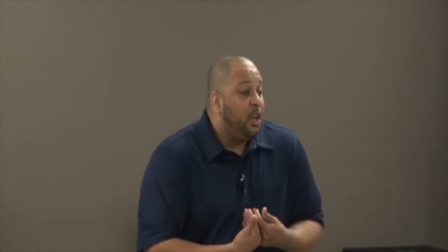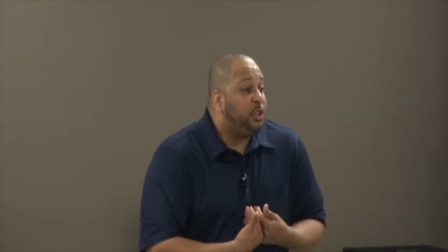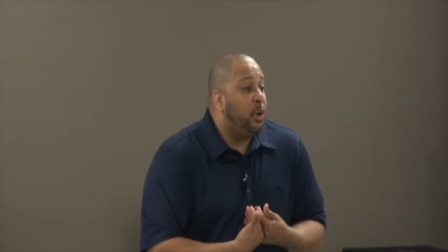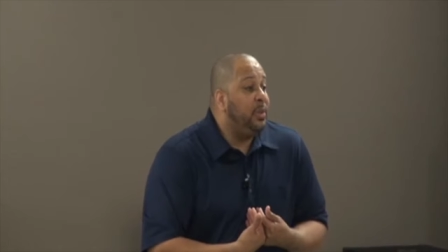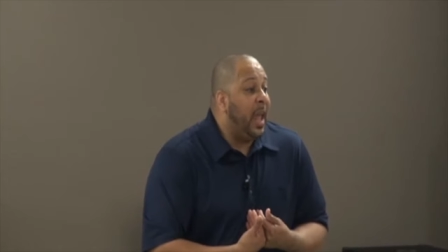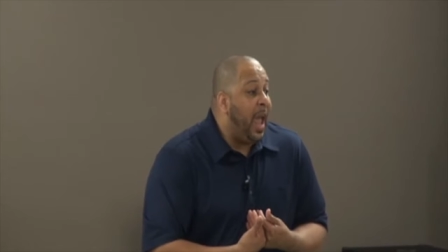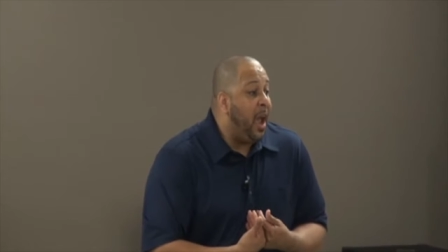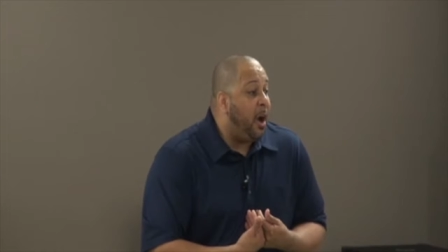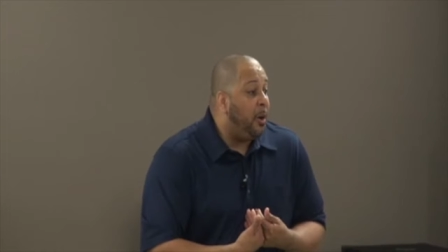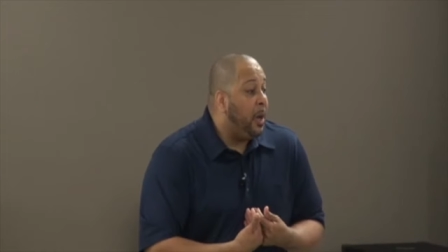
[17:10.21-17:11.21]
So
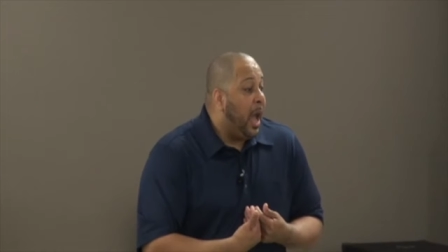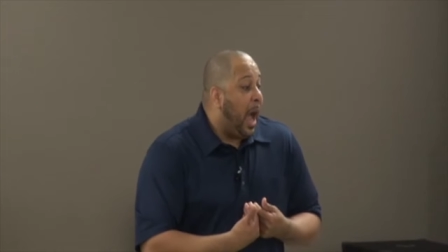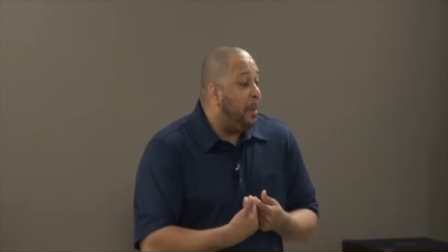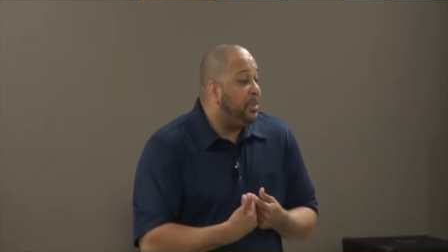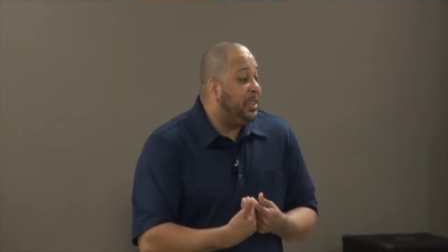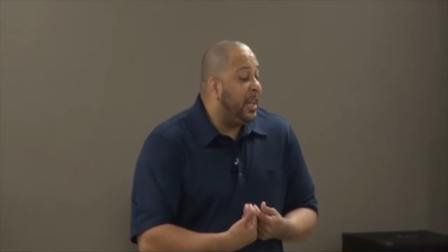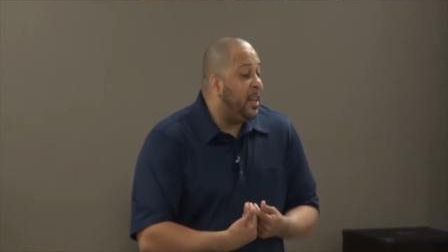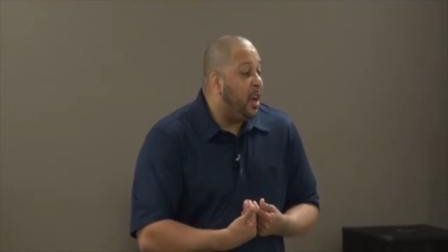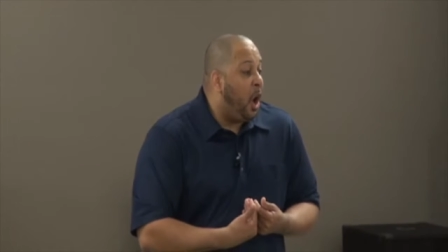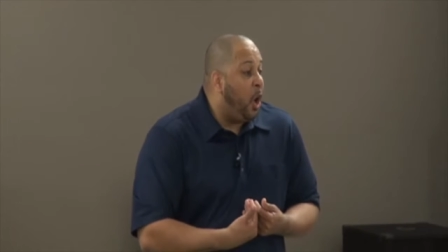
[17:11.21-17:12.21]
now I'm sitting
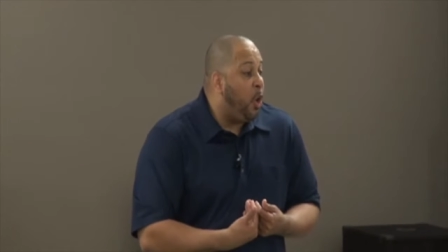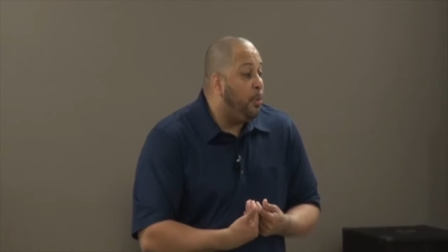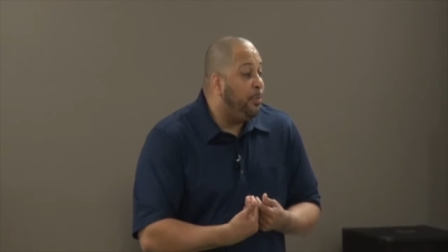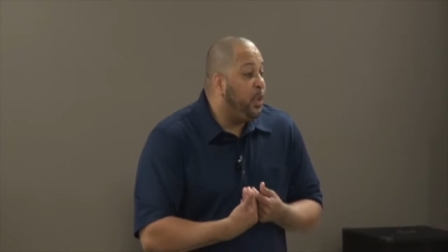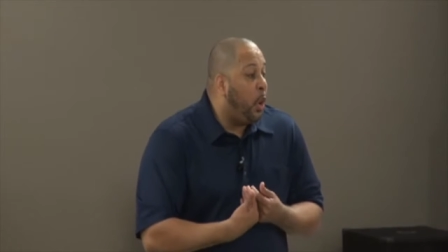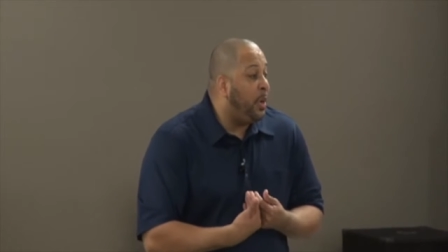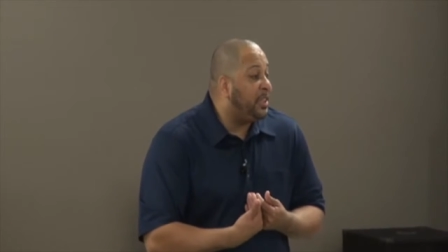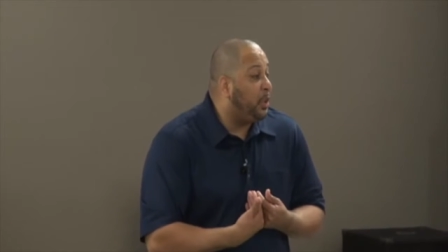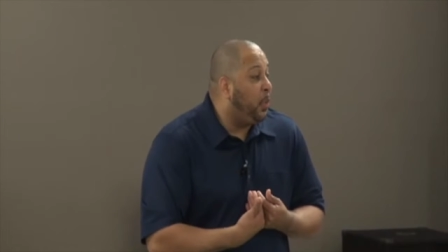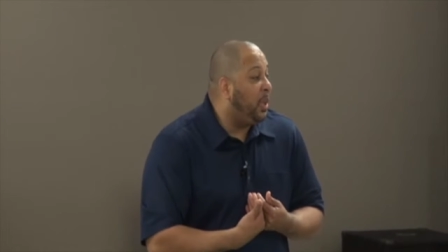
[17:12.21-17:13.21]
at home knowing it's
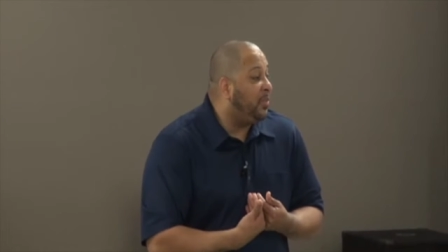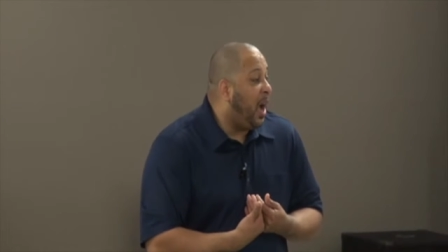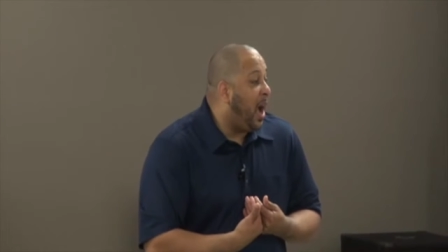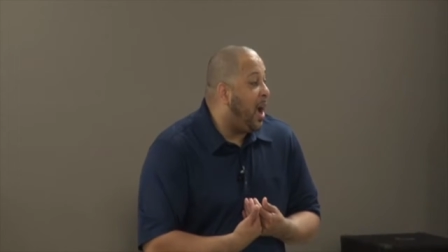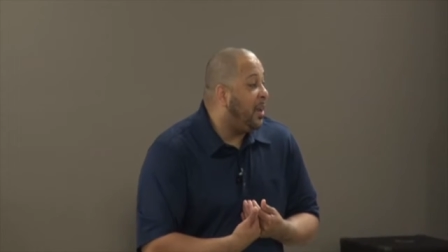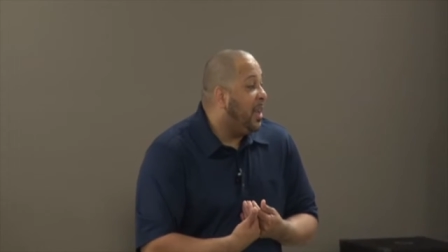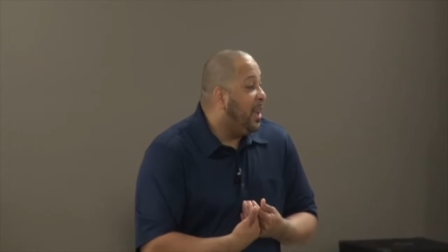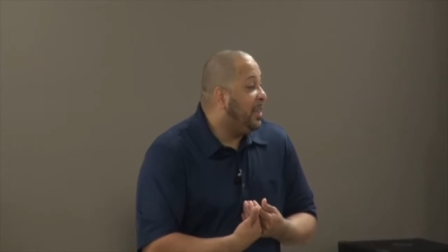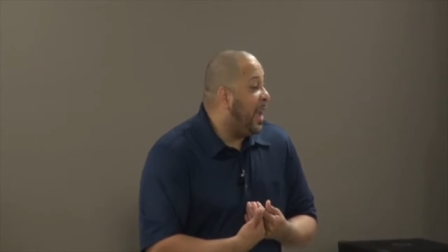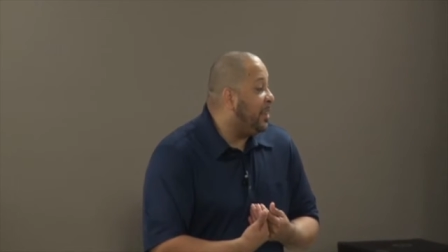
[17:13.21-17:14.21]
the will of God
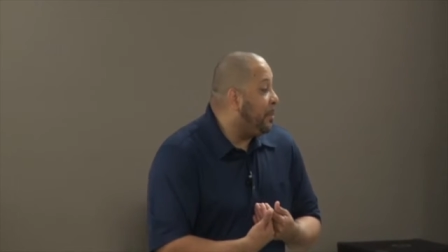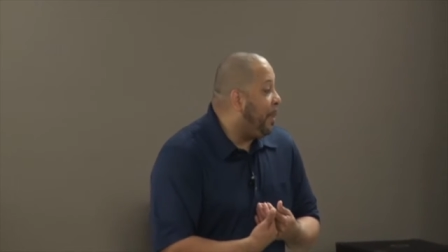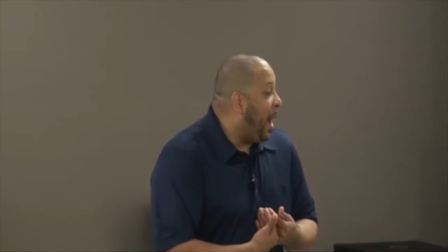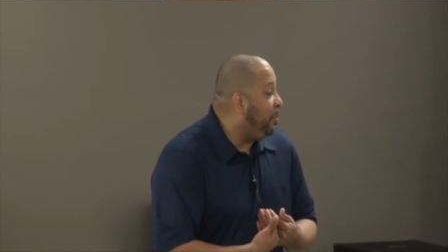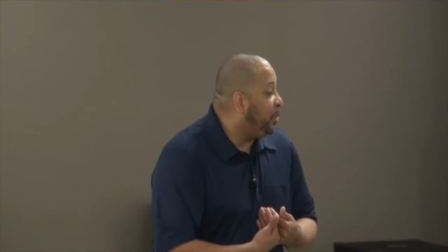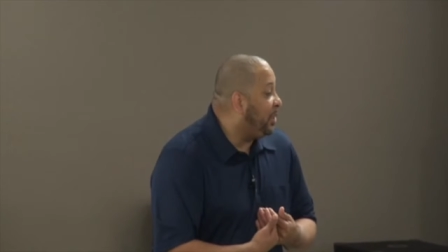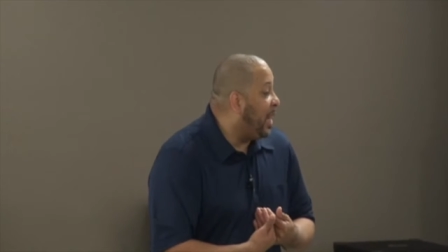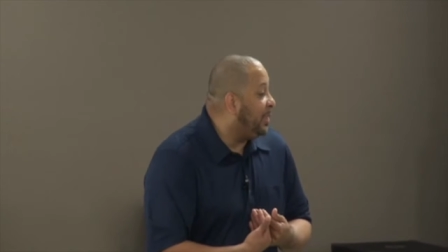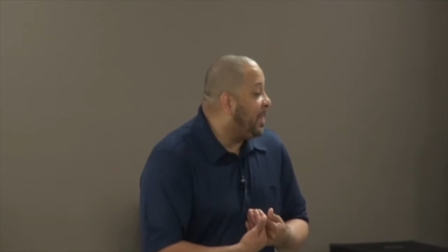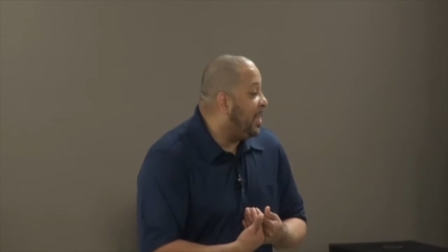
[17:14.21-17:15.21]
that the Bible
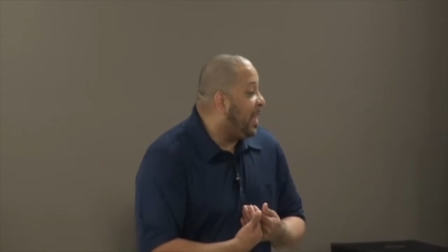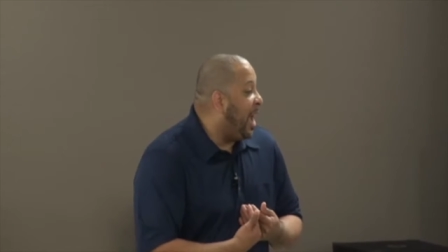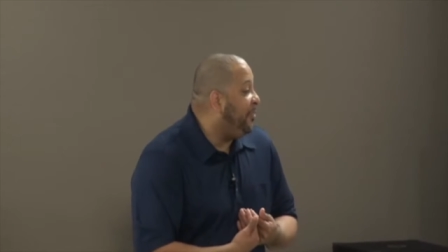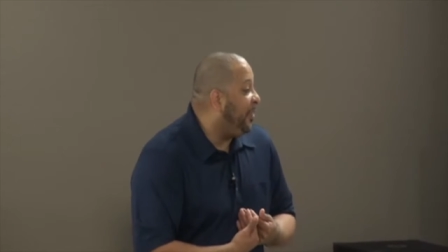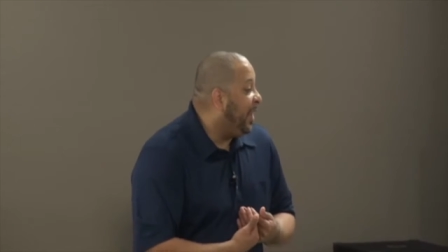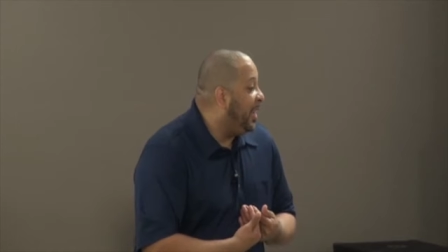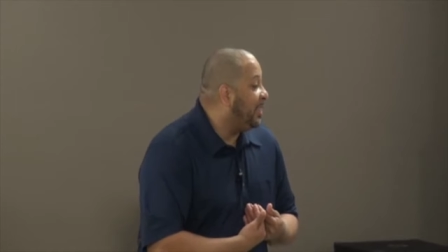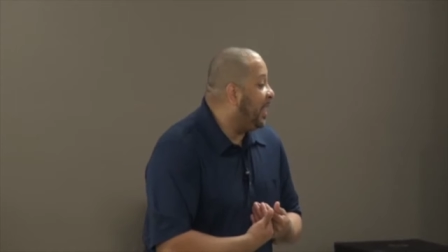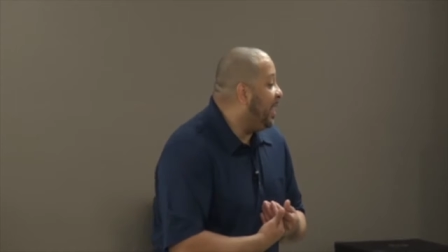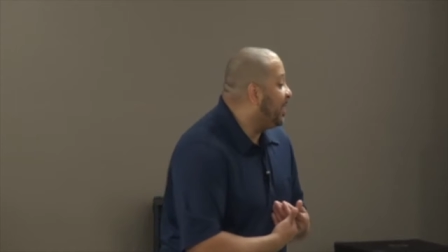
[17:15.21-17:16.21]
says that life
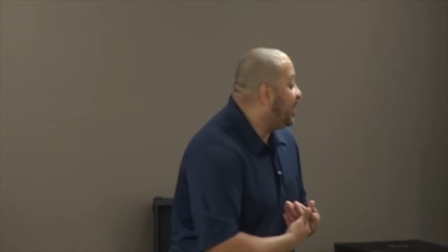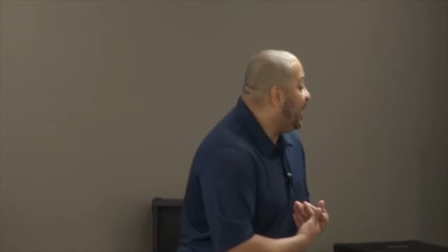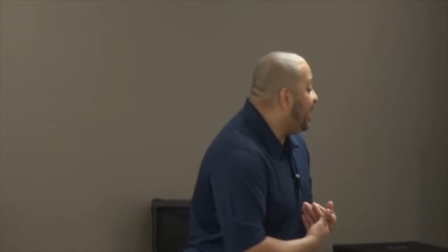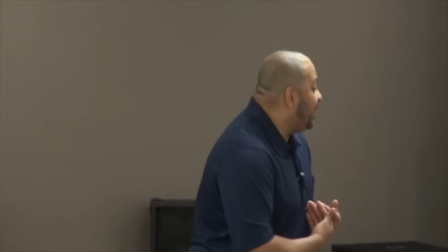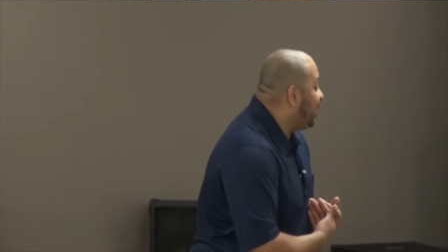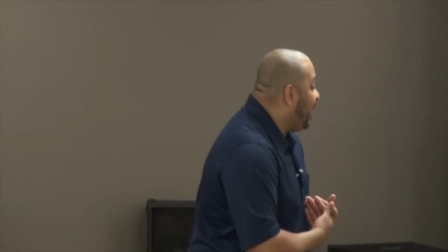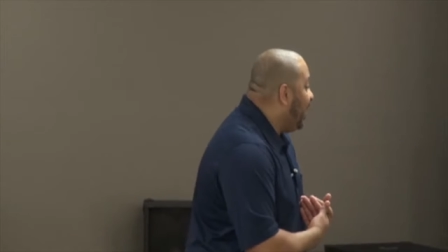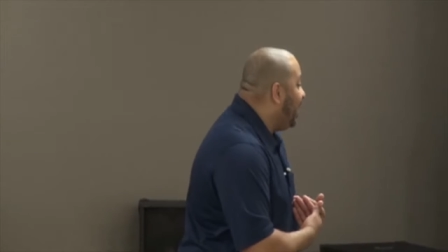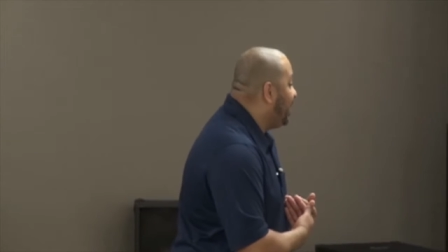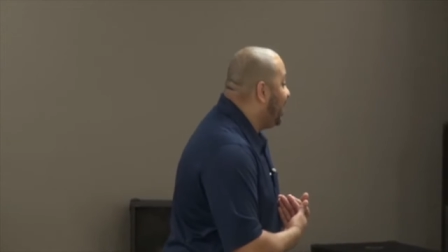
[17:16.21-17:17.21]
is is is
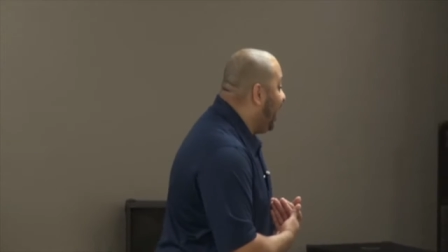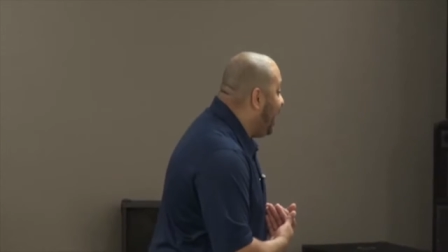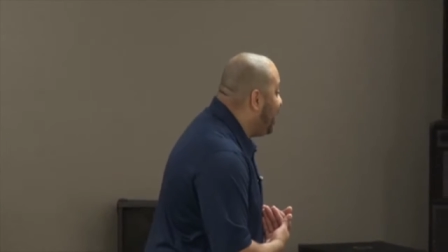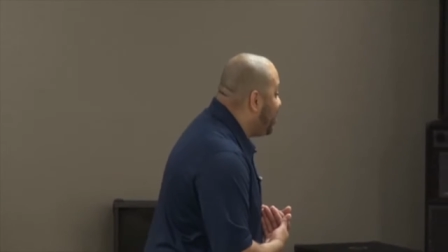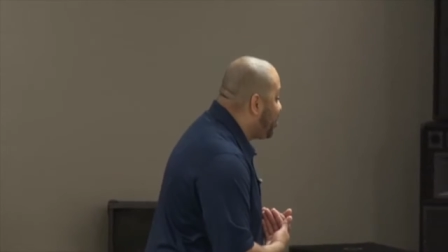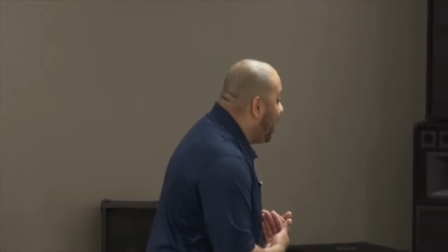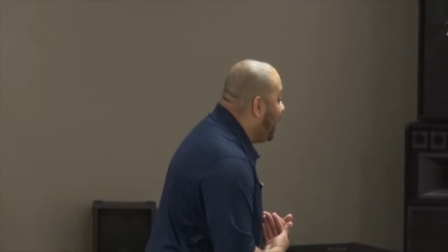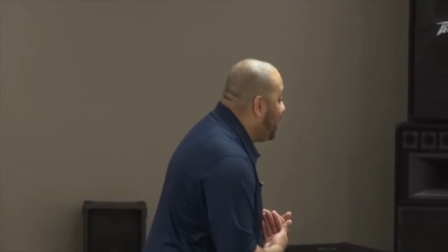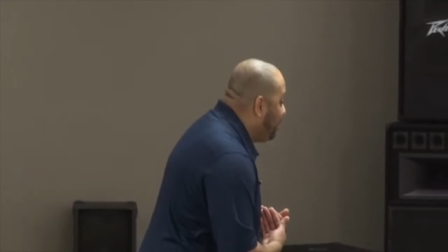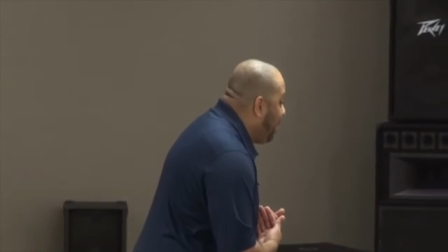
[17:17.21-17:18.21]
is eating and
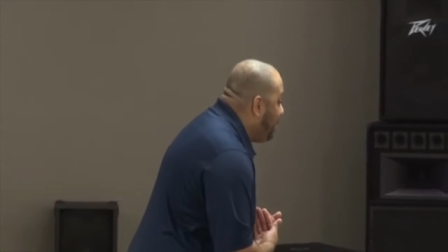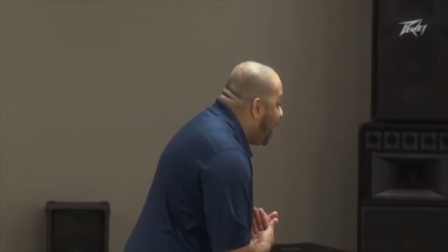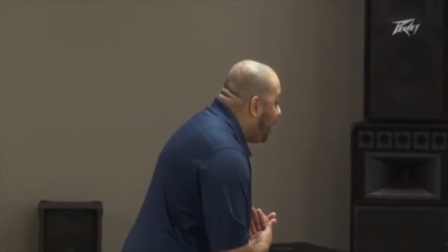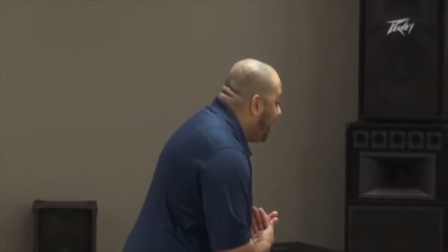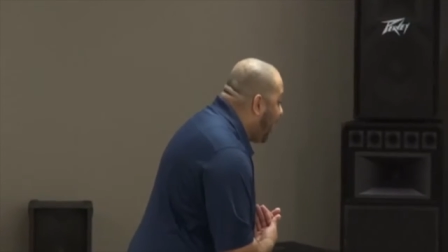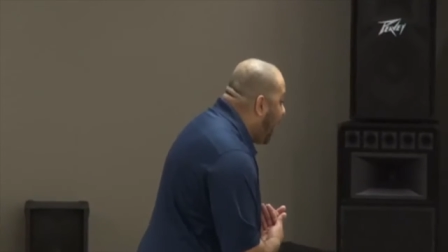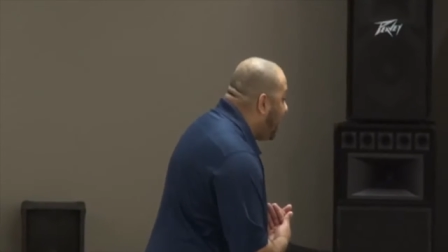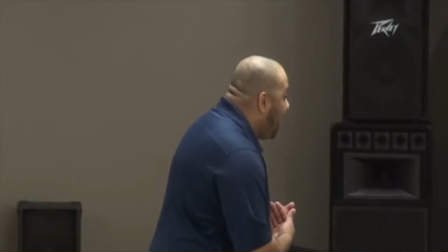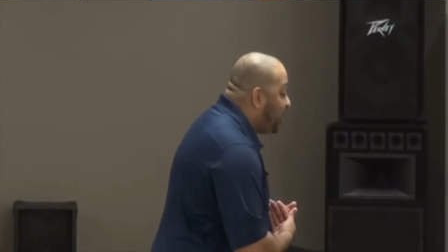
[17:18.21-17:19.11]
drinking and be merry, right?